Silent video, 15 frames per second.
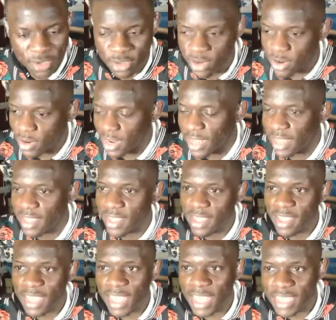Like
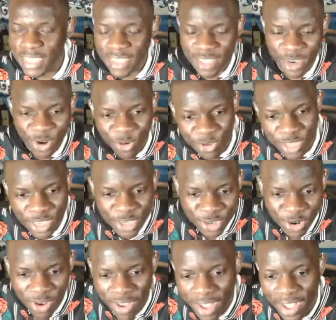he's like the low key
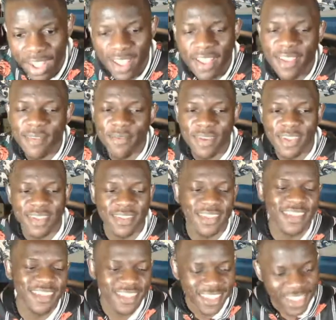strong guy,
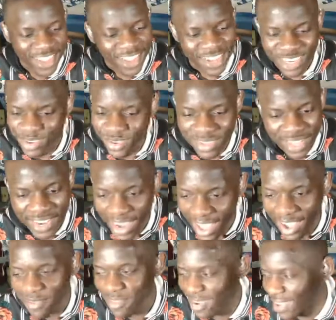but Jimbu's like
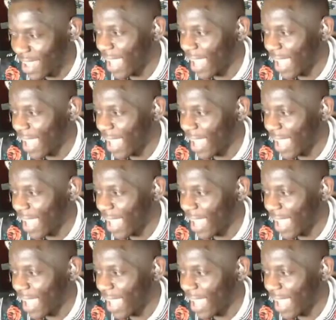nah, bro.